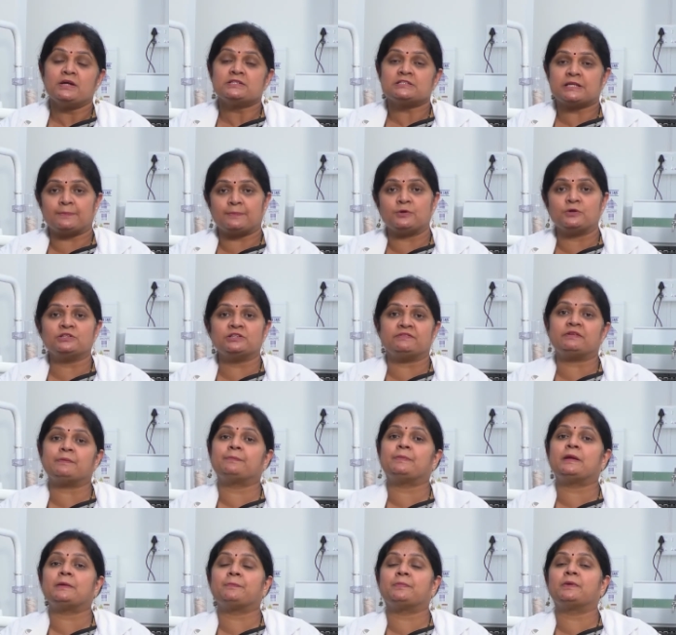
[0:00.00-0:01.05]
Suppose if the
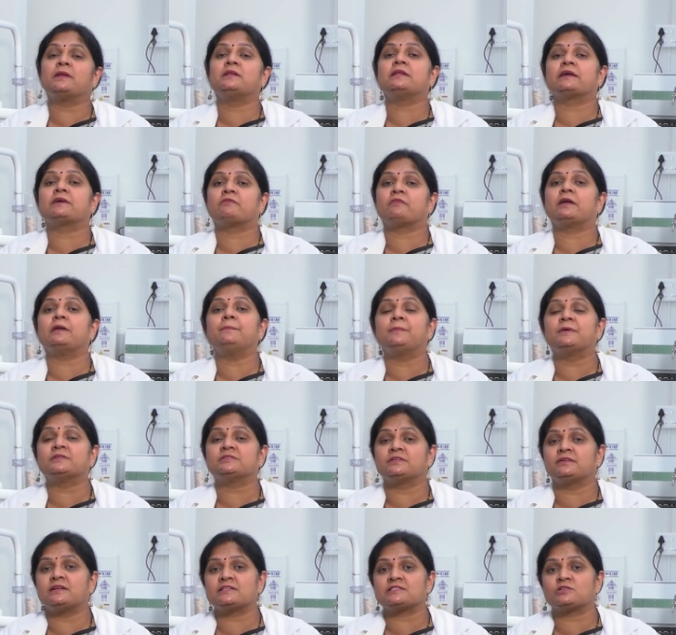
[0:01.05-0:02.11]
people like one
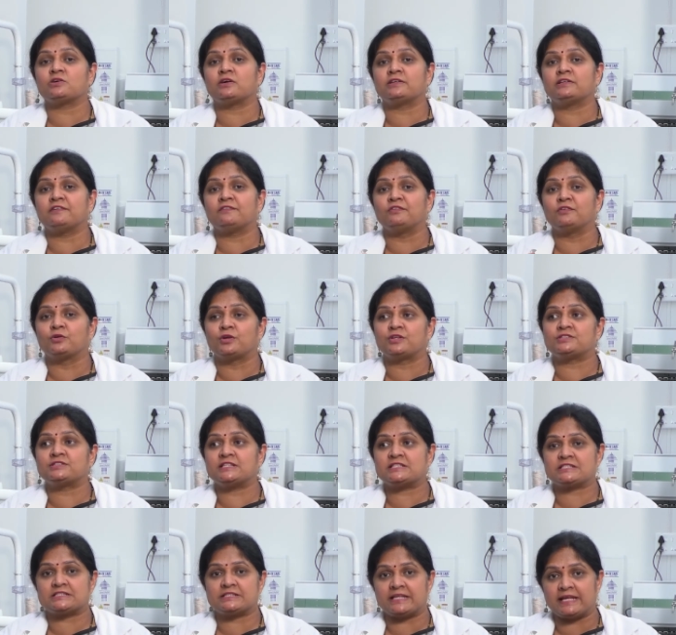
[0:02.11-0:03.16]
person has got the
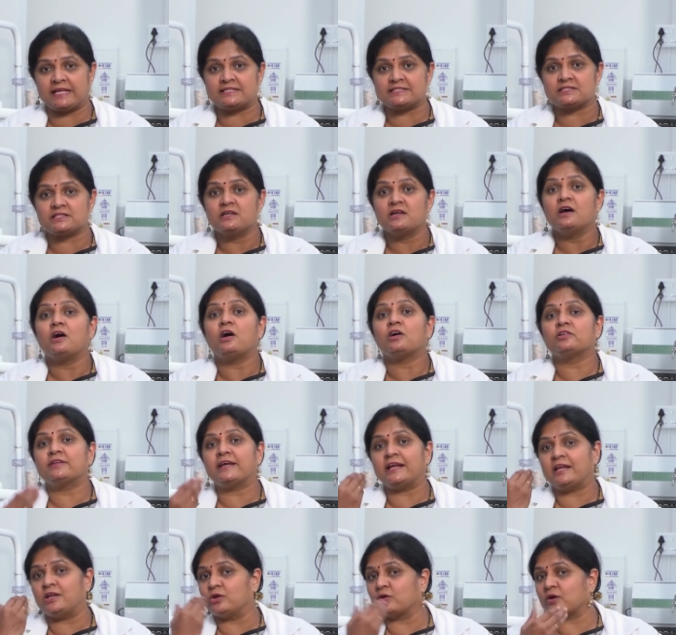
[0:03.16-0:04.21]
fluorescent stains or
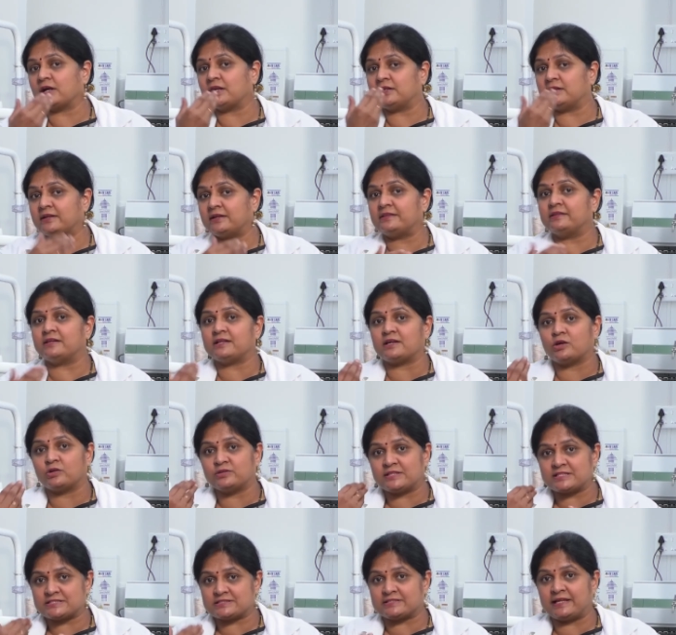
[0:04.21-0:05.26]
the yellow color in the on
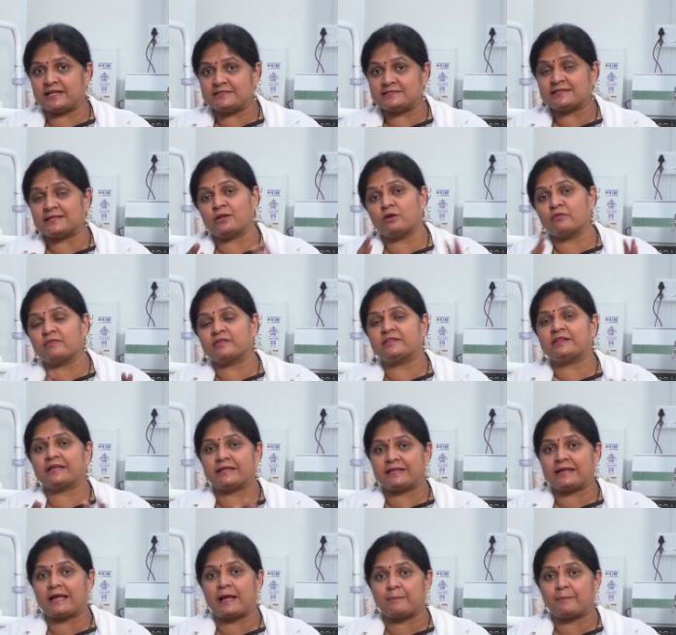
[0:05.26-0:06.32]
the stains along with the
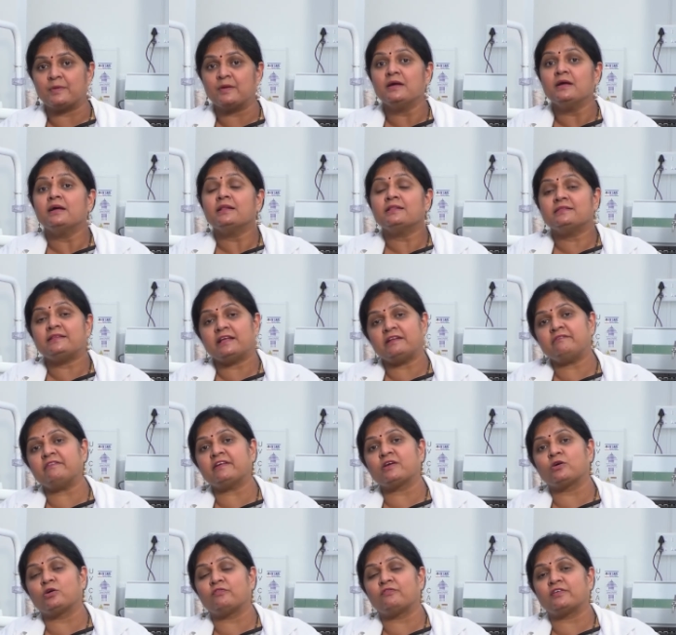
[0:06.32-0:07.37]
gap, then
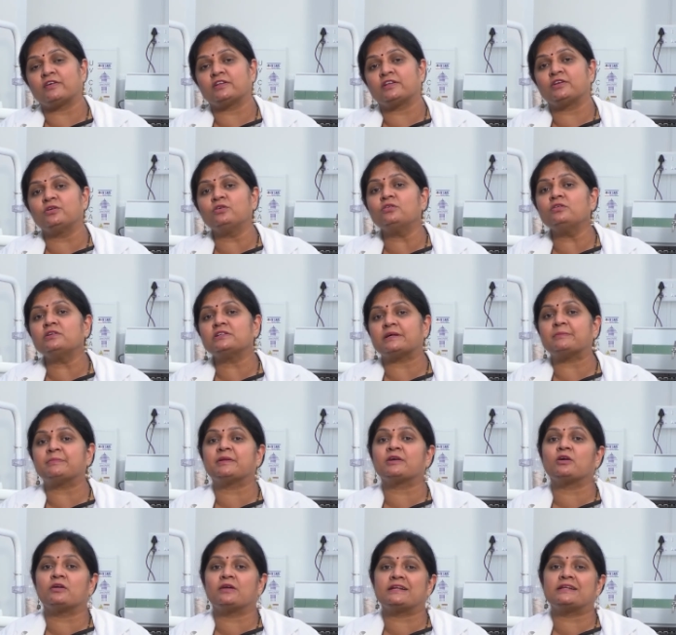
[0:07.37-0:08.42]
we go for you know
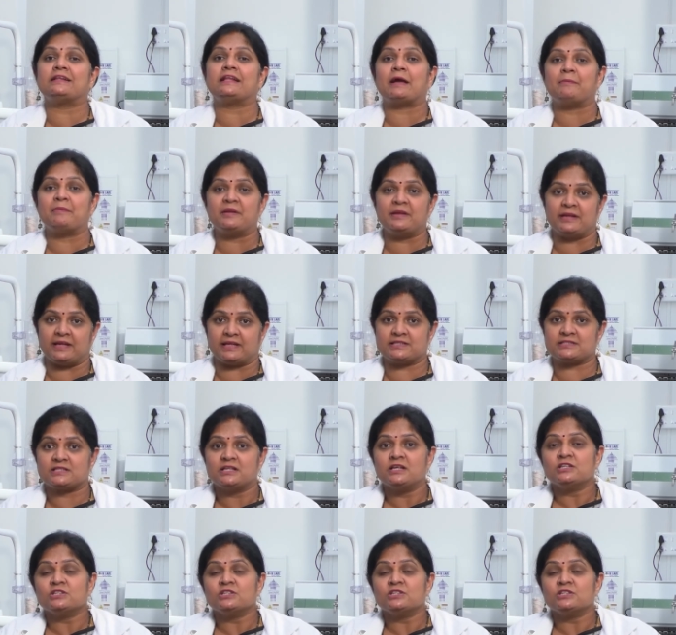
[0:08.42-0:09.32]
something called a laminates.